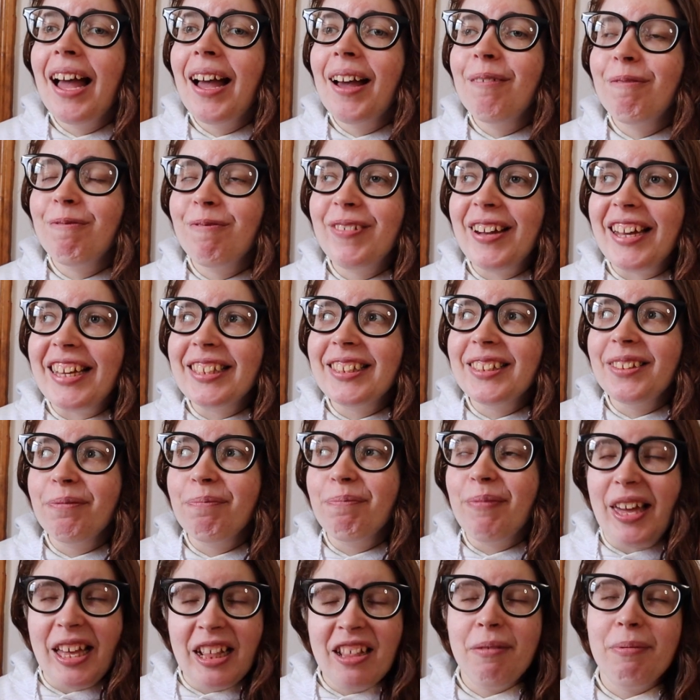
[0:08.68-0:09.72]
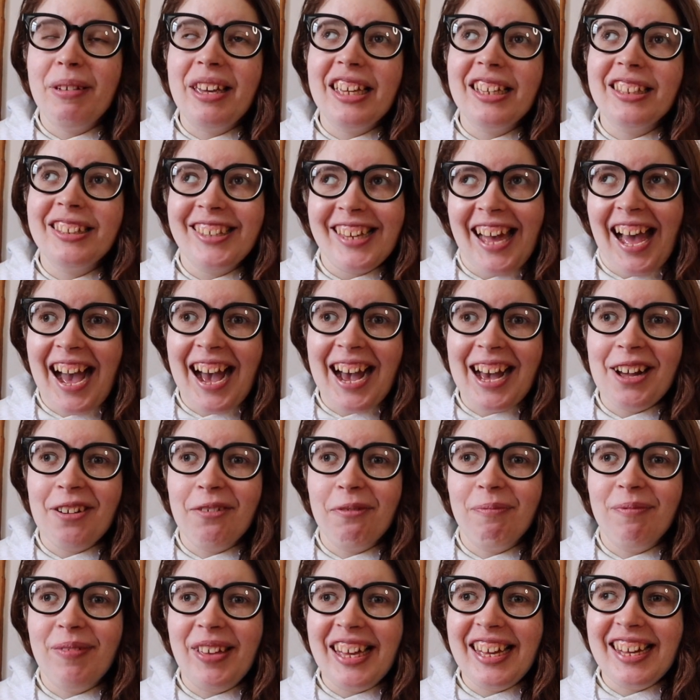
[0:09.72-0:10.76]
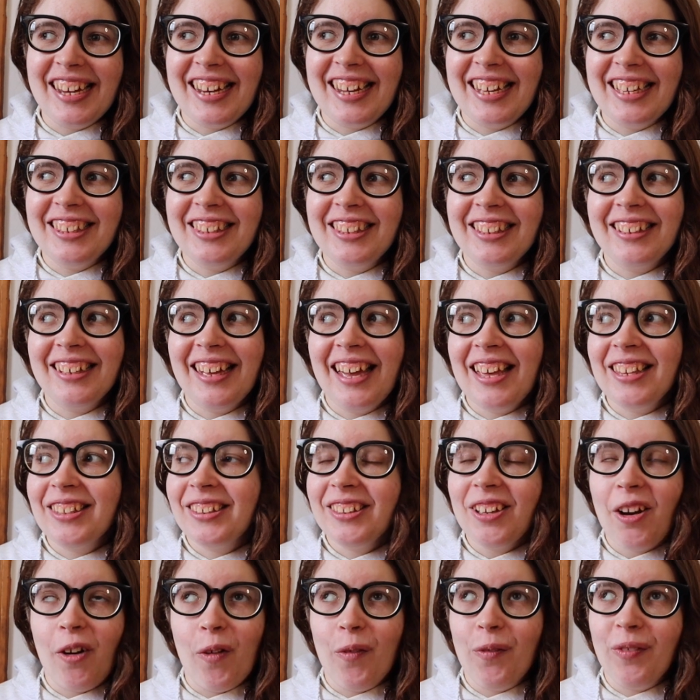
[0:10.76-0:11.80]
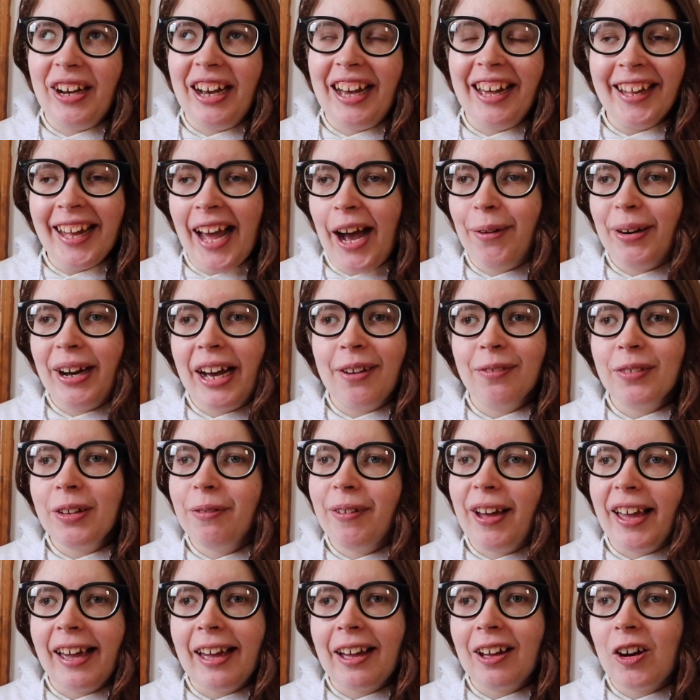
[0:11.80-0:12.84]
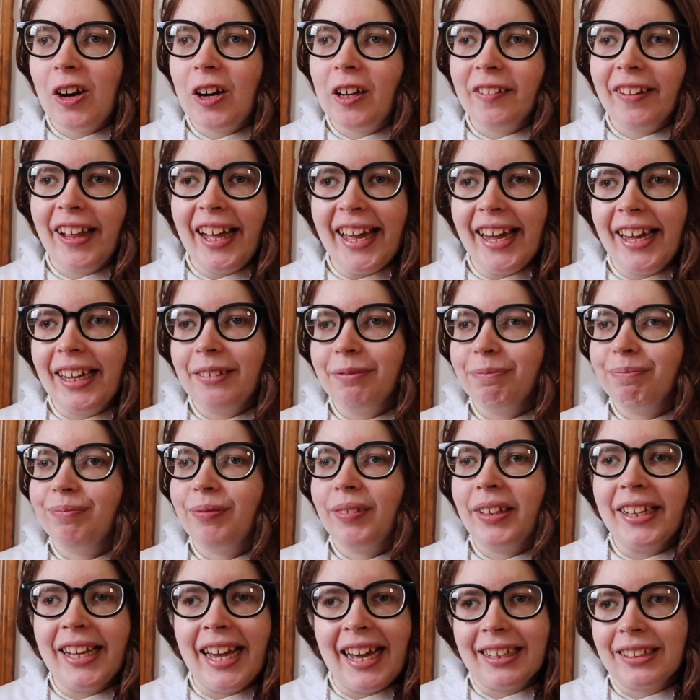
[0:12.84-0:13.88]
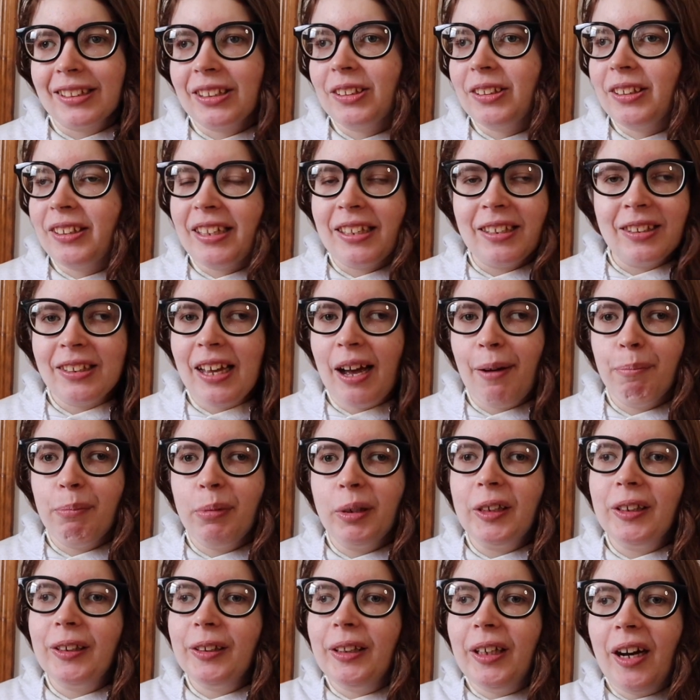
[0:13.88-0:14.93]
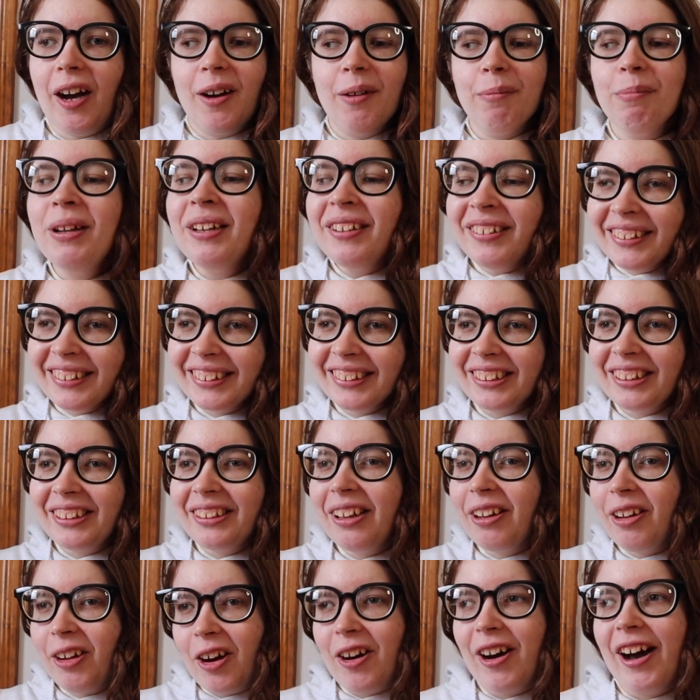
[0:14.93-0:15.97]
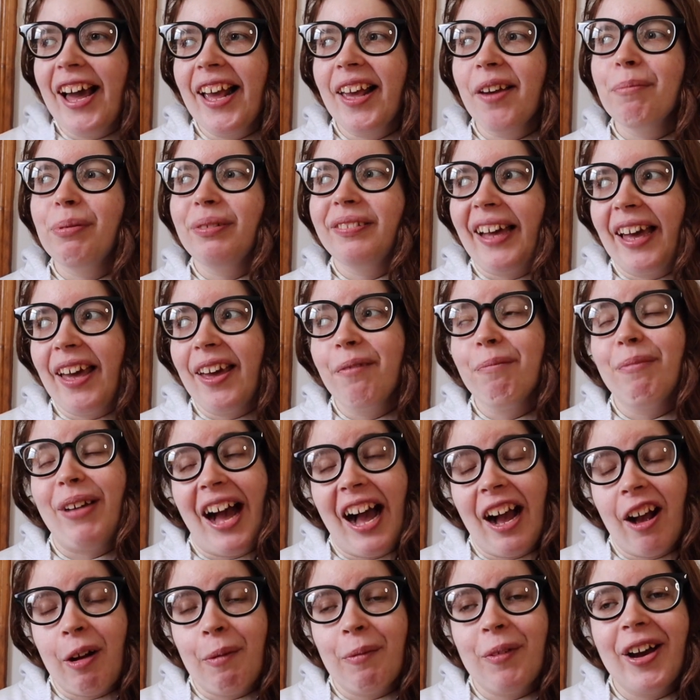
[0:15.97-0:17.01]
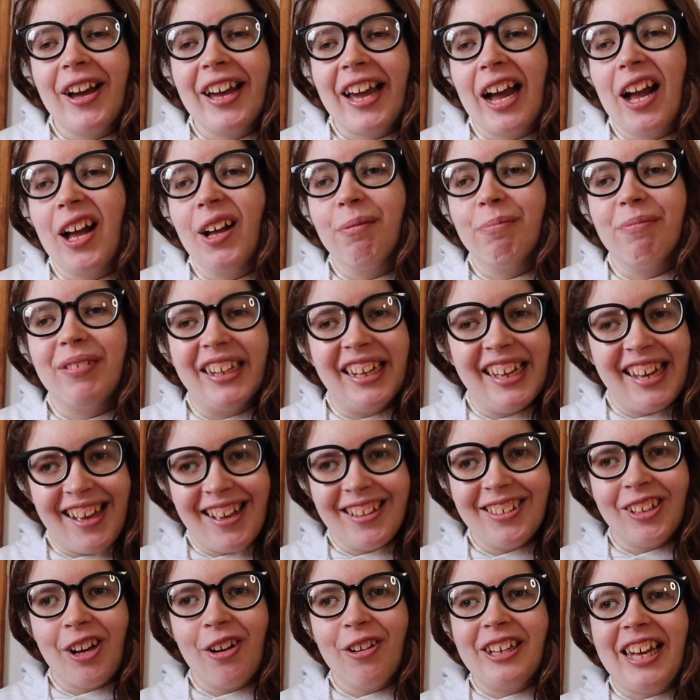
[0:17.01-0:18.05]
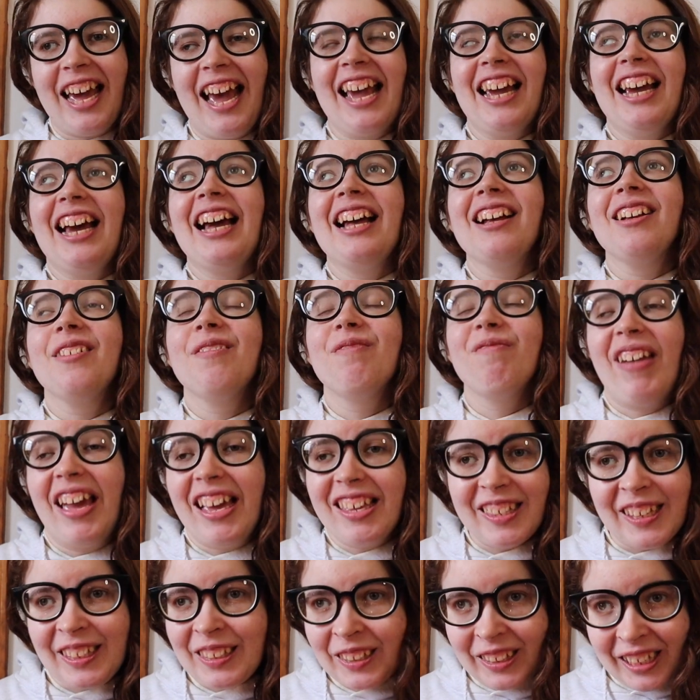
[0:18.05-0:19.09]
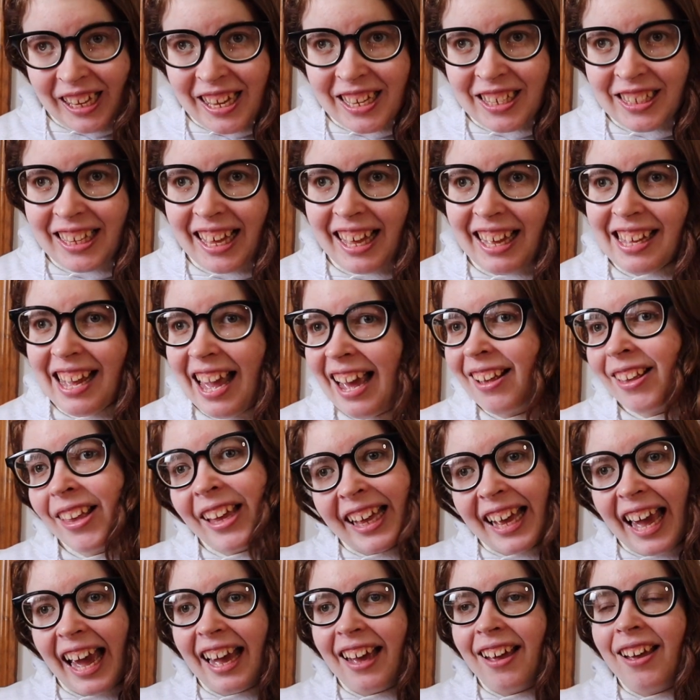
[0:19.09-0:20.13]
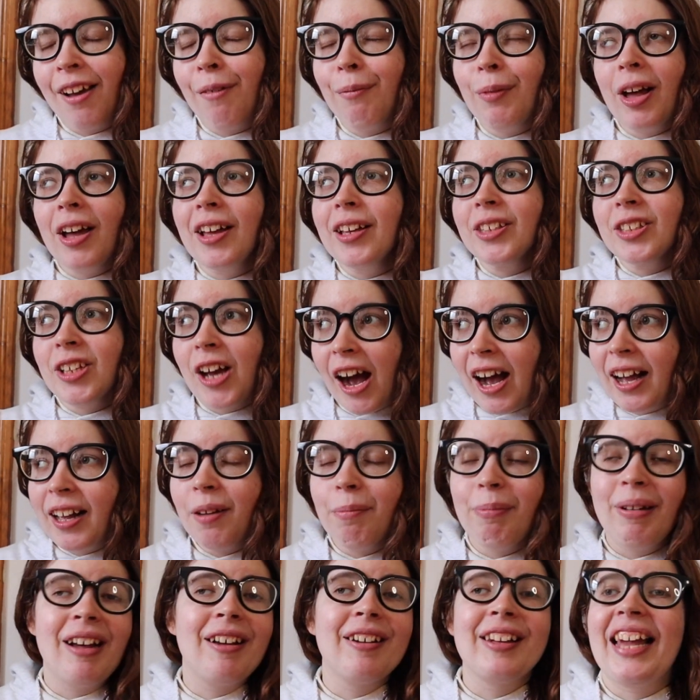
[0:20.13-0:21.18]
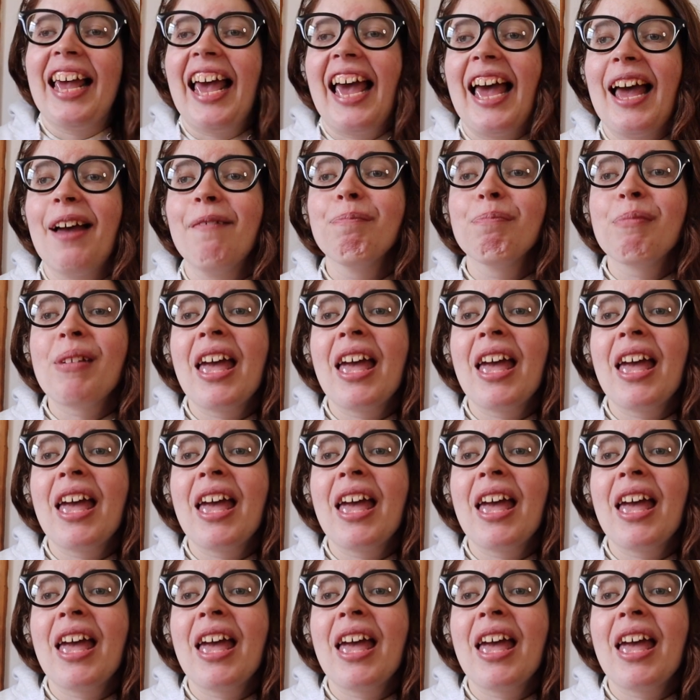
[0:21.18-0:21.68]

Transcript: which makes me sad because it's over and now I have to wait until like next December um, to go I can play basketball again, but it's okay. I had an amazing season and today I'm going to talk about it.